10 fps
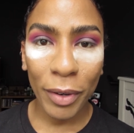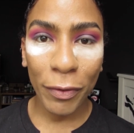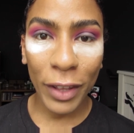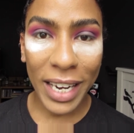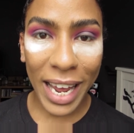
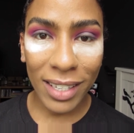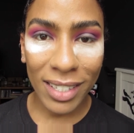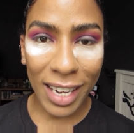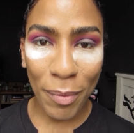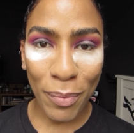for the next
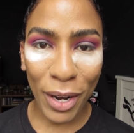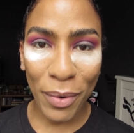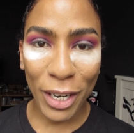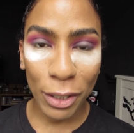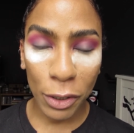step, what I
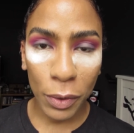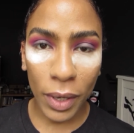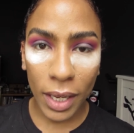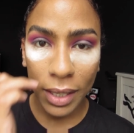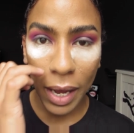want to do
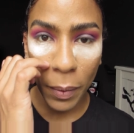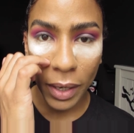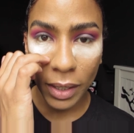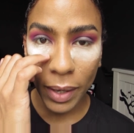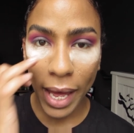is I
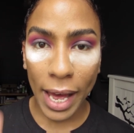want to